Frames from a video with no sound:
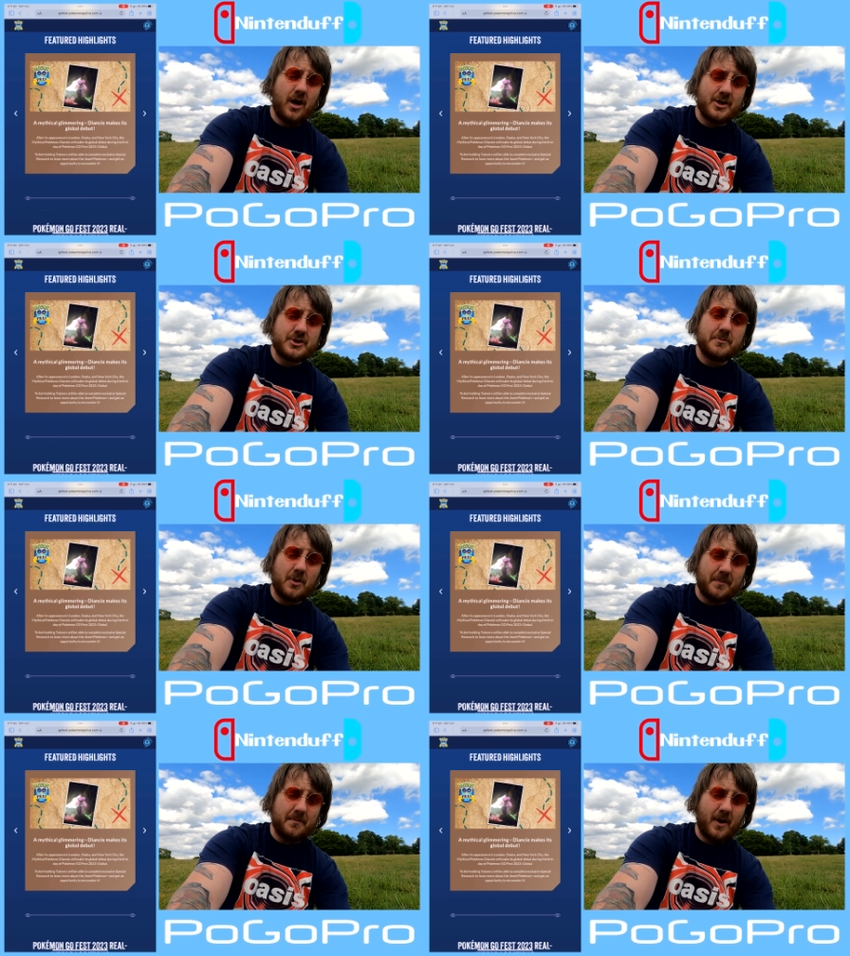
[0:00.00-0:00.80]
I assume
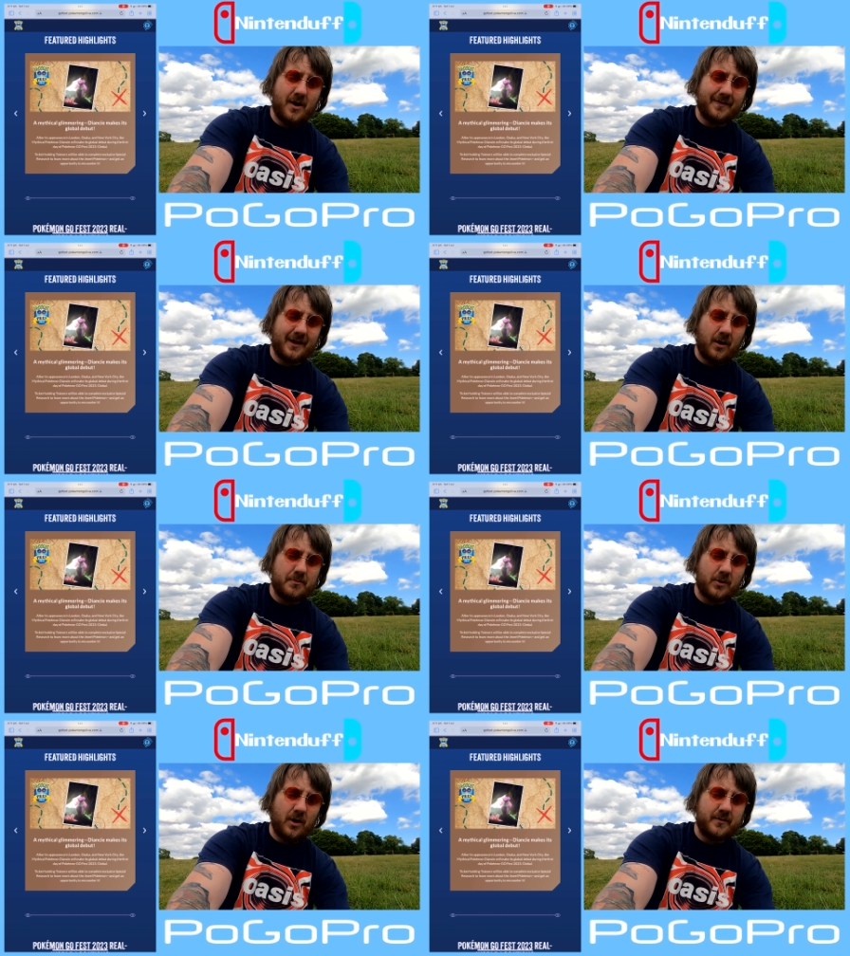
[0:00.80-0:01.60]
it'll be part of the
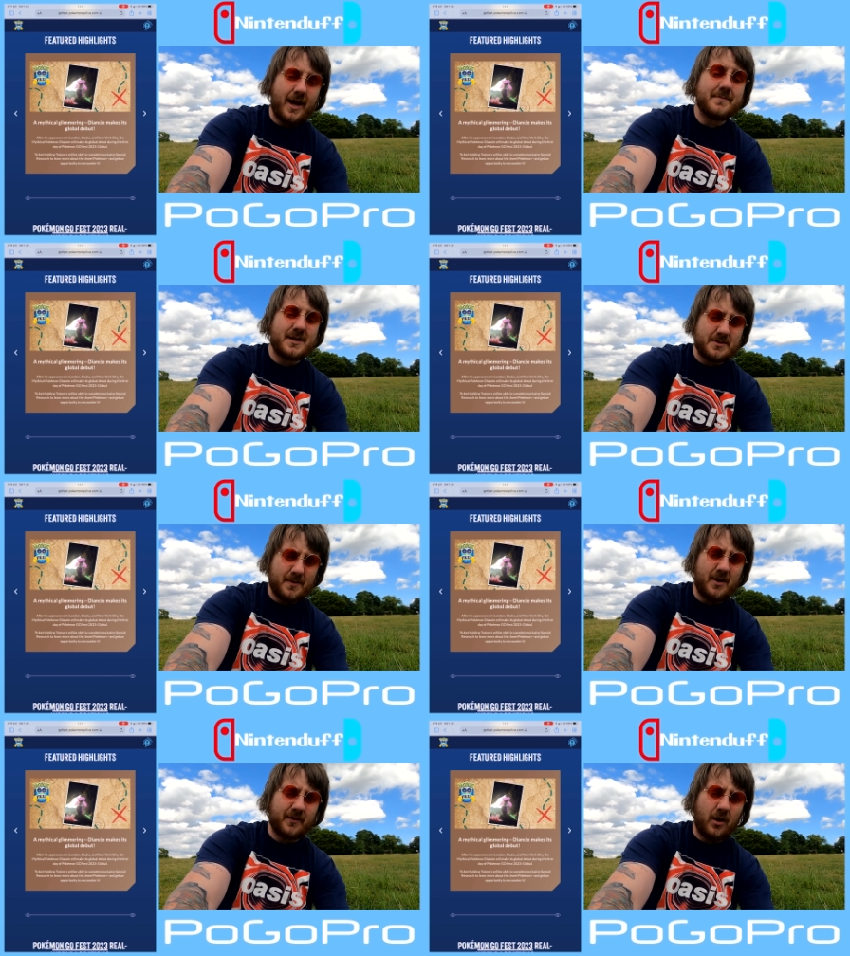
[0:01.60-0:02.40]
Global Go. Yep, so it's
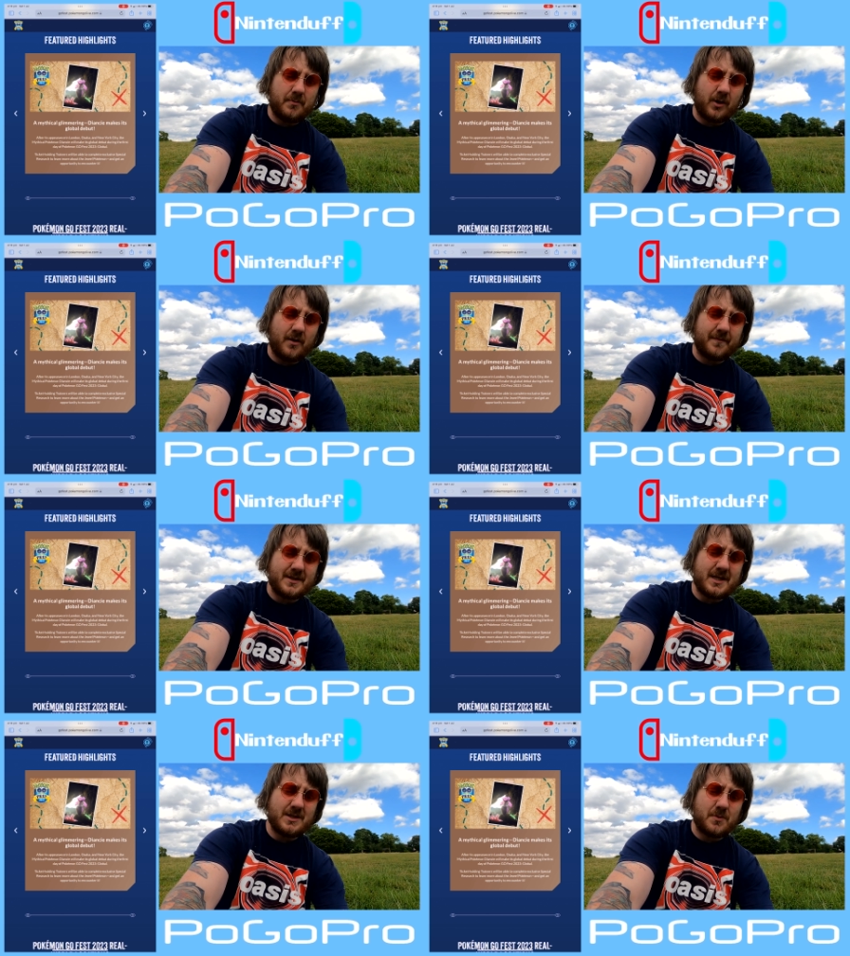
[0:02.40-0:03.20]
part of the Global Go
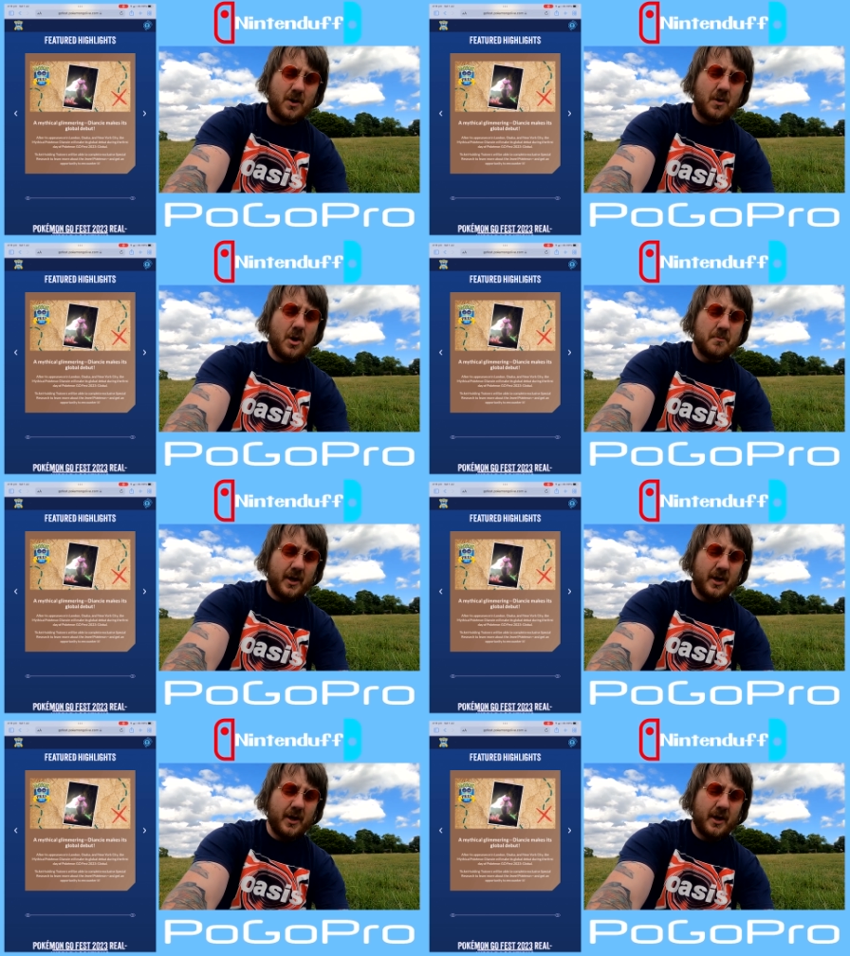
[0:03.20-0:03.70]
Fest as well.